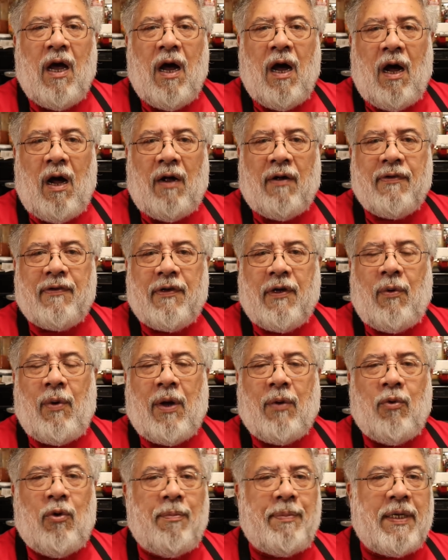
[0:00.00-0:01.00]
Also, I
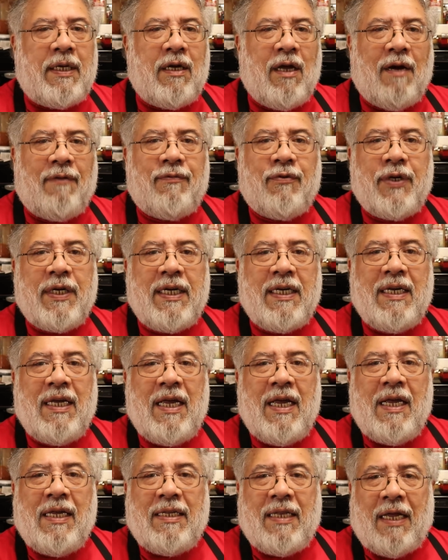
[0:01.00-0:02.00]
will be covering
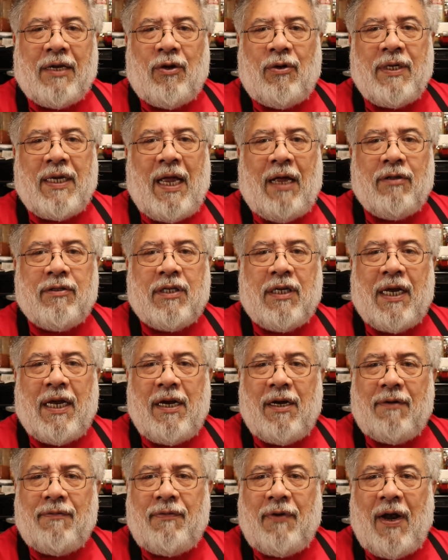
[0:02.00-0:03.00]
not only how to
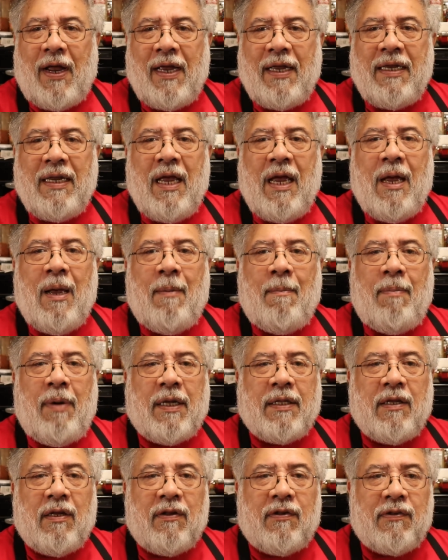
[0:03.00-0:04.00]
air fry,
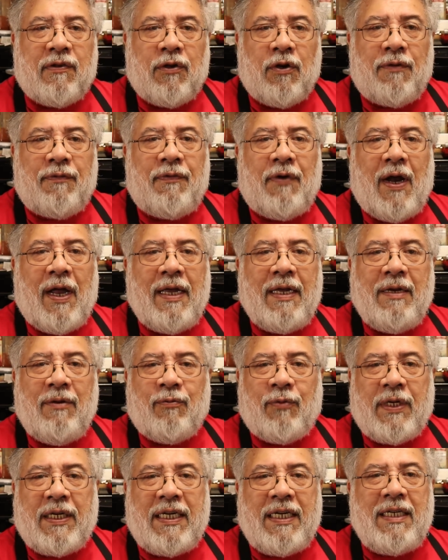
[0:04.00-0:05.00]
but stir fry,
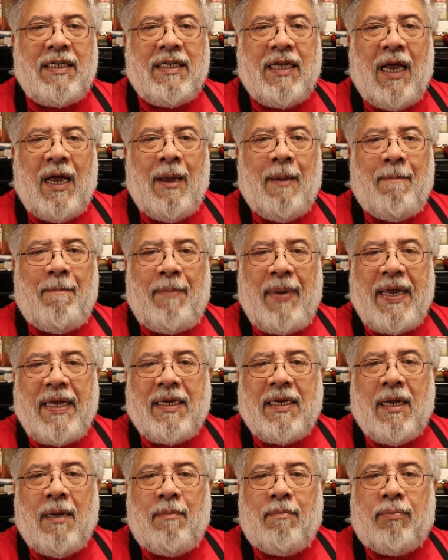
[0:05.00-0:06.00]
reheat,
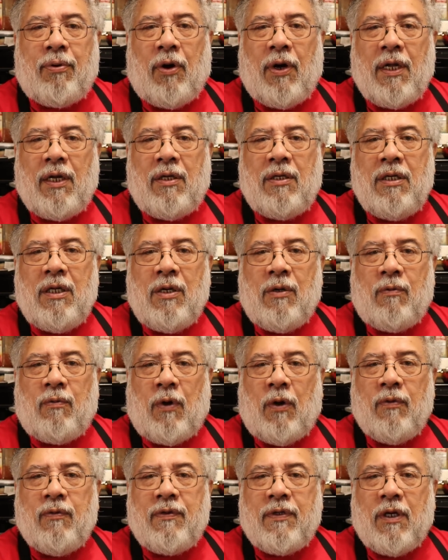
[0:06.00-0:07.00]
bake, broil,
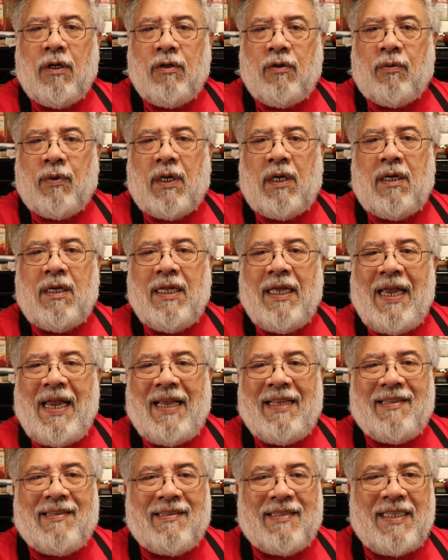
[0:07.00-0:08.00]
roast, grill,
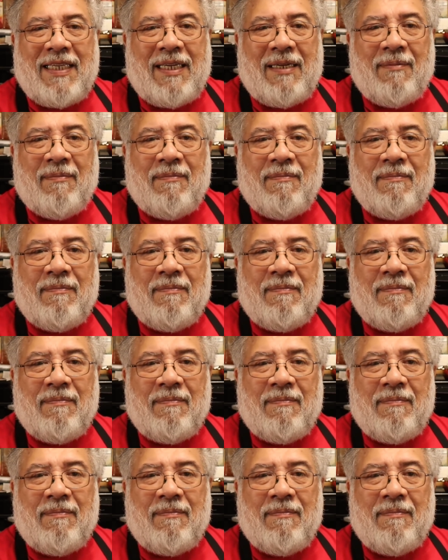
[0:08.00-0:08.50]
and steam.